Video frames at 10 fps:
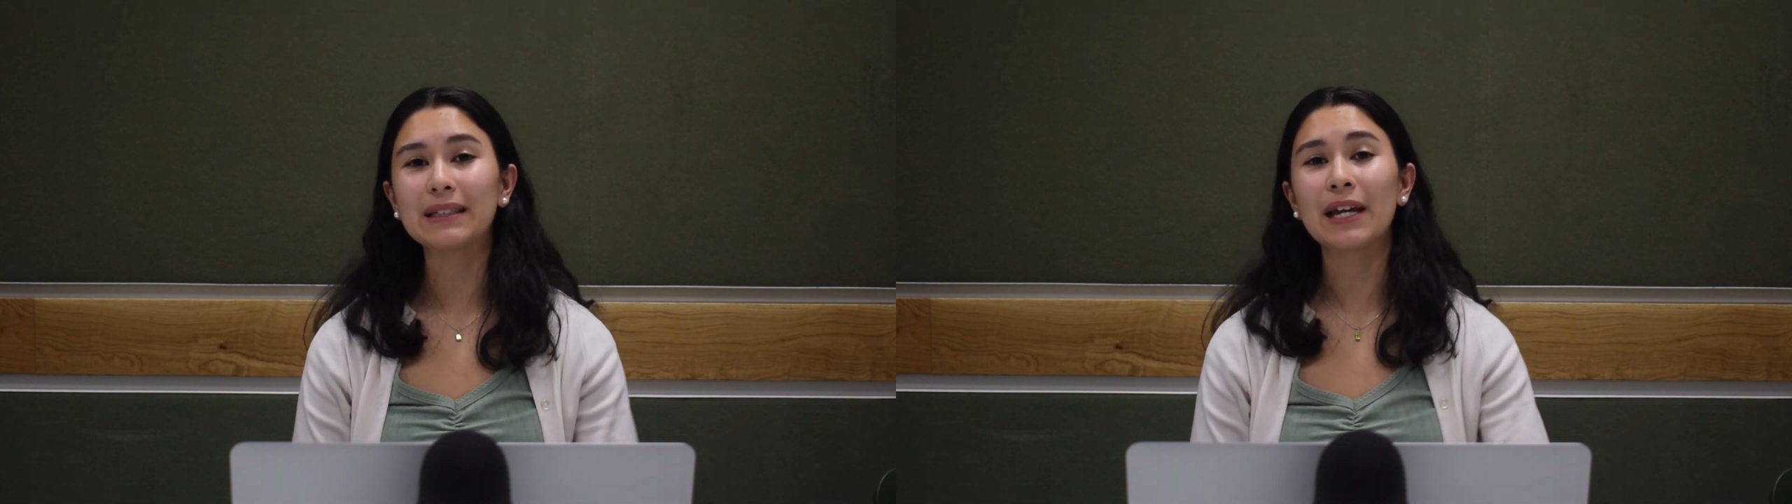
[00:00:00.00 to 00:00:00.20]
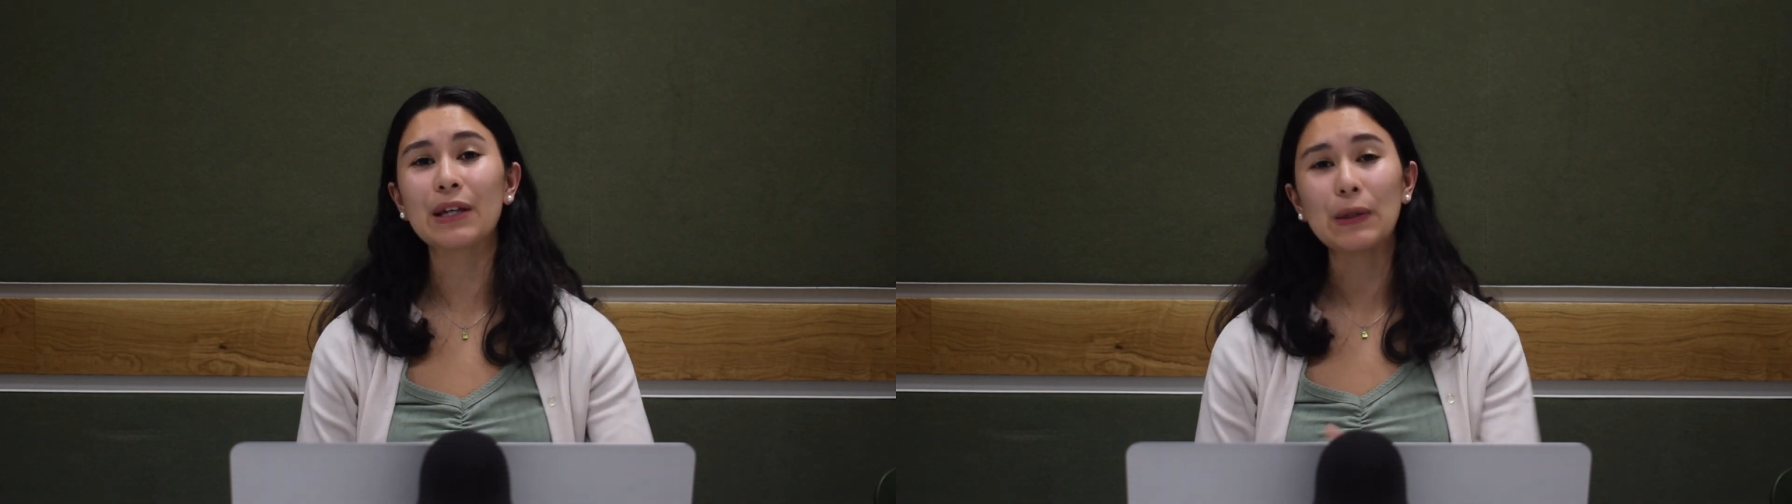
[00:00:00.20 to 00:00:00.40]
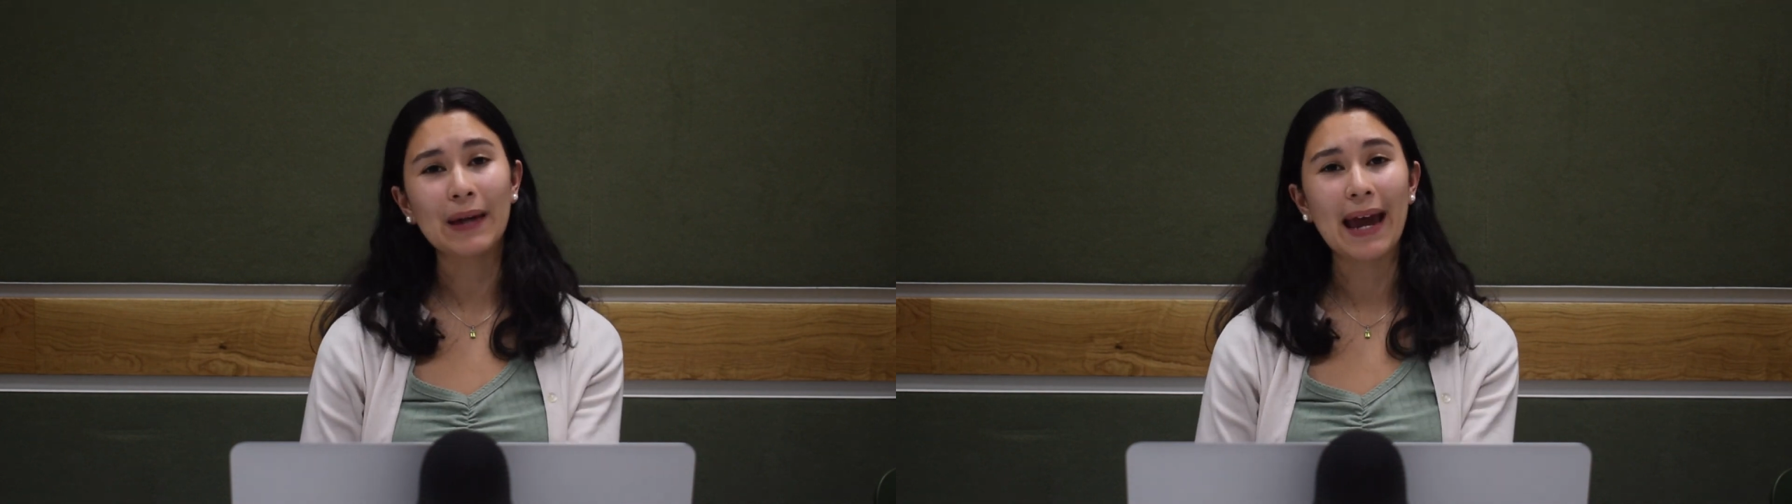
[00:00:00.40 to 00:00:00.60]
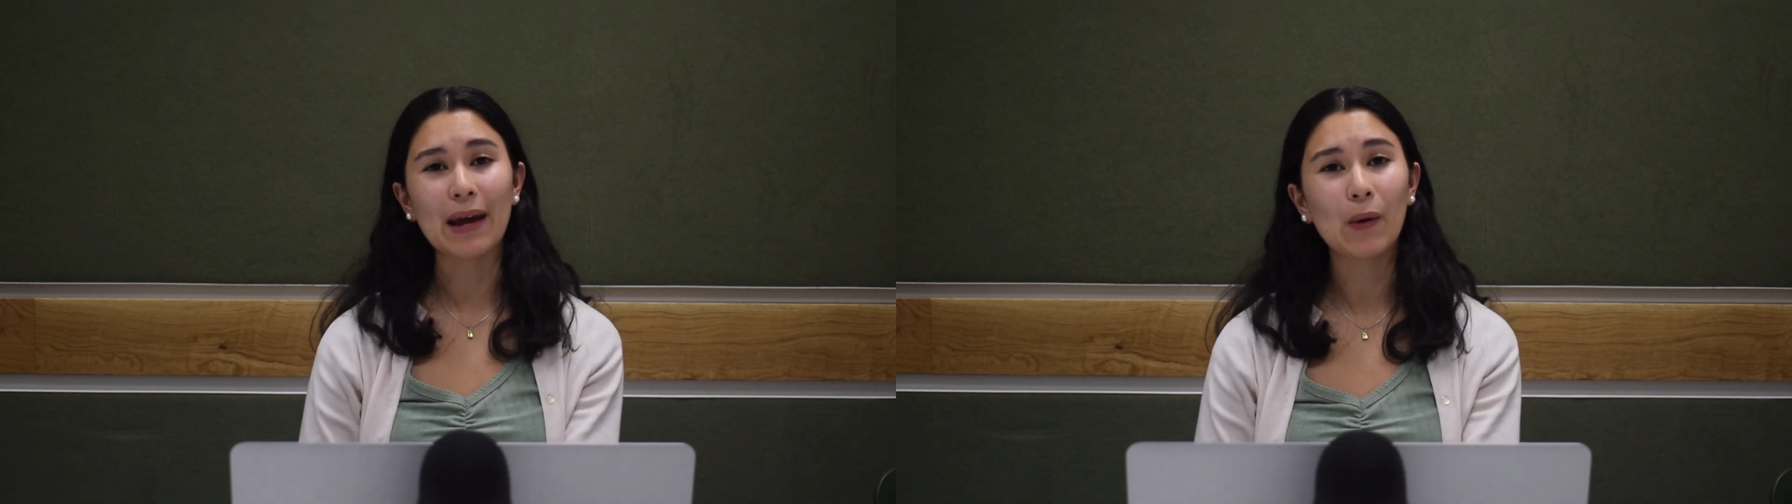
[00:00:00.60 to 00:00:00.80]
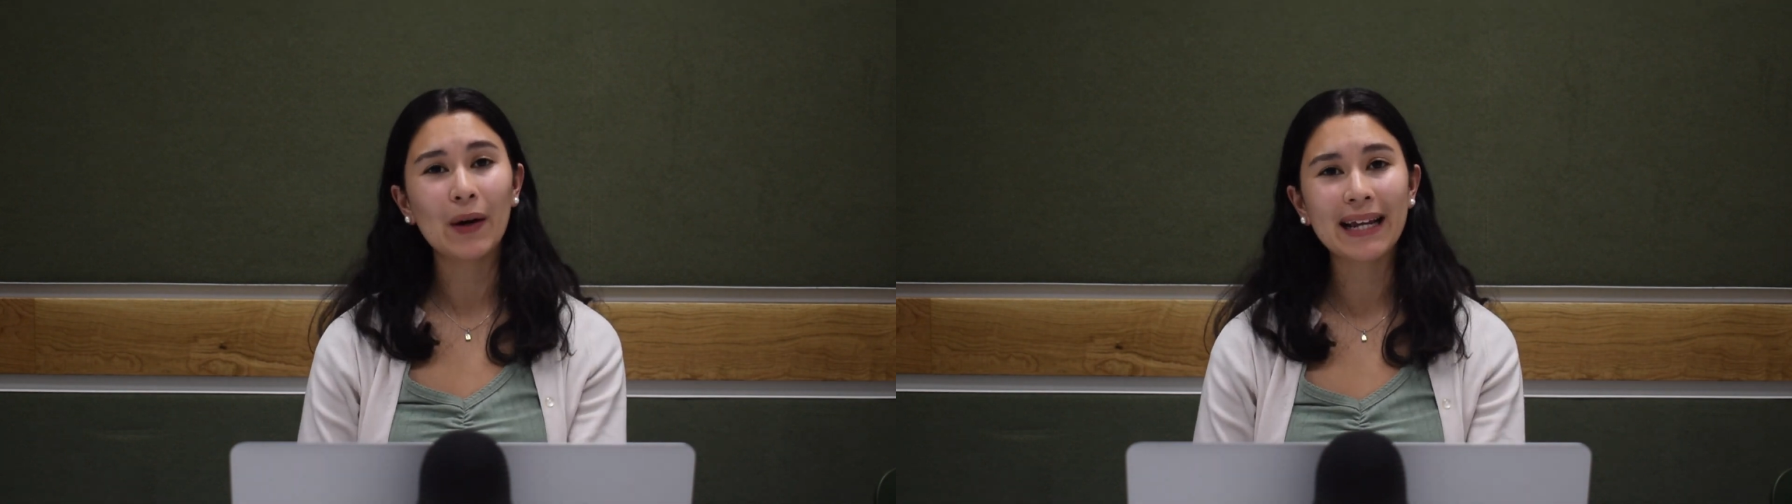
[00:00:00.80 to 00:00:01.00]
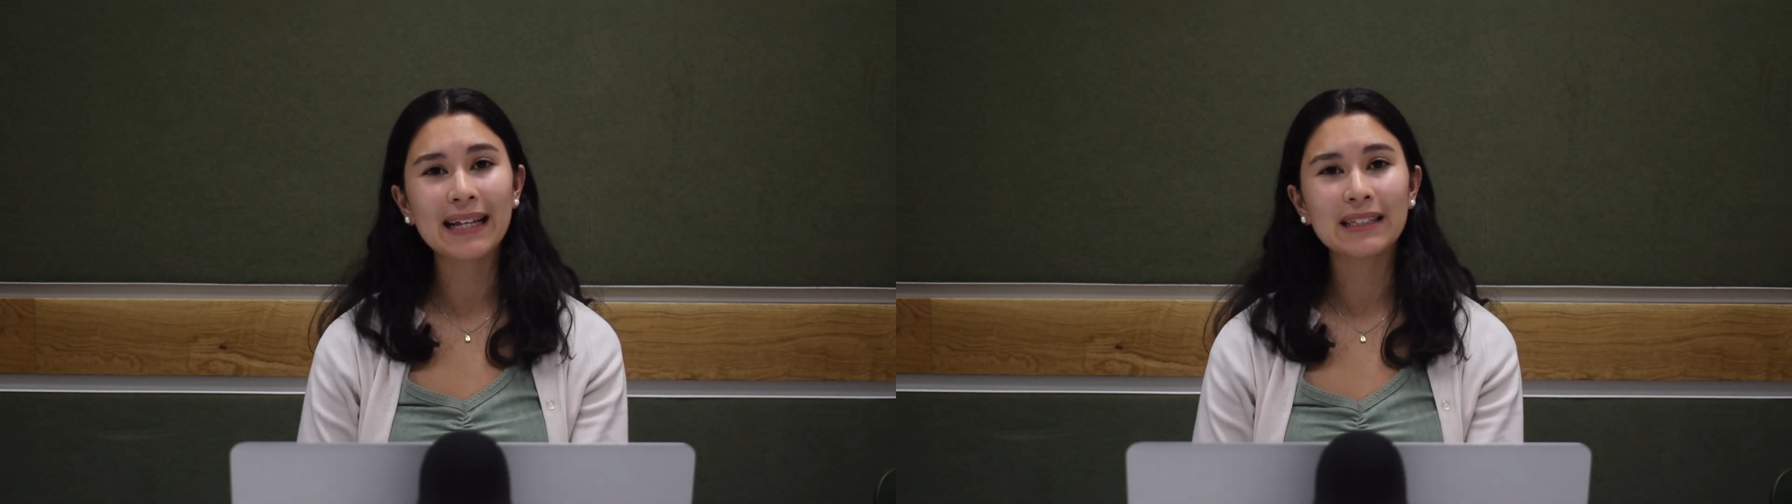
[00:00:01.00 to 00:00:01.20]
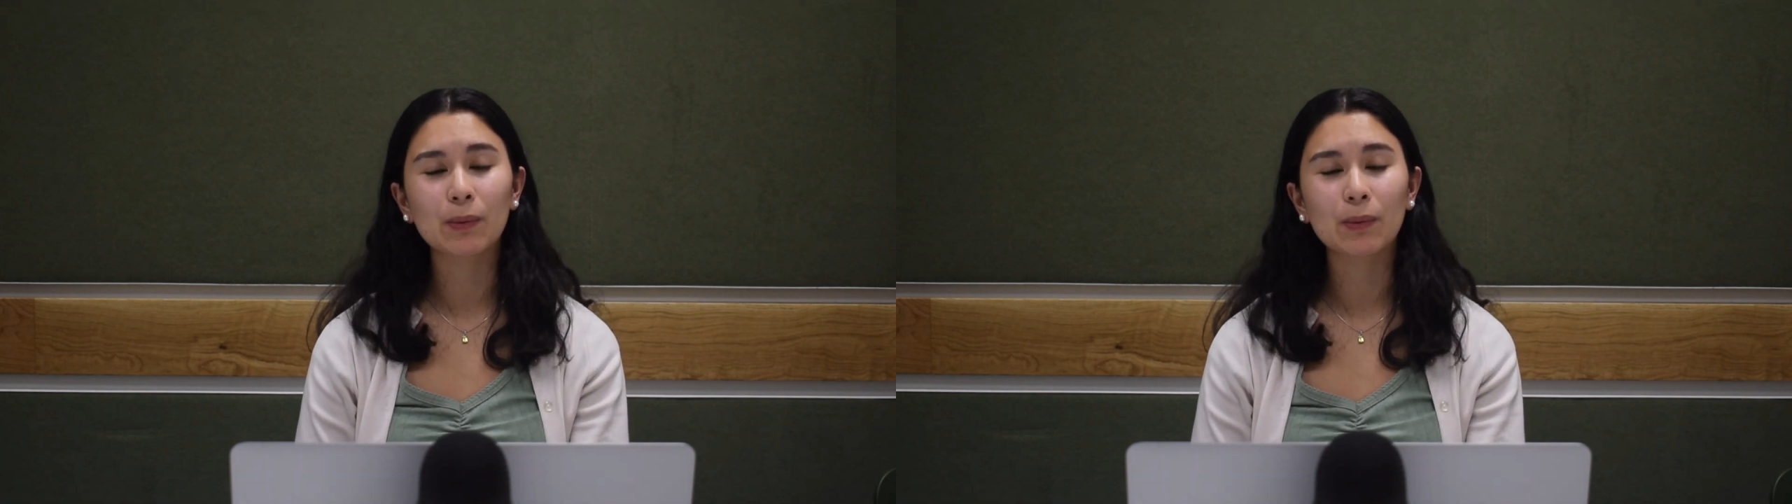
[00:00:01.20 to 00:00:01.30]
a UK audience,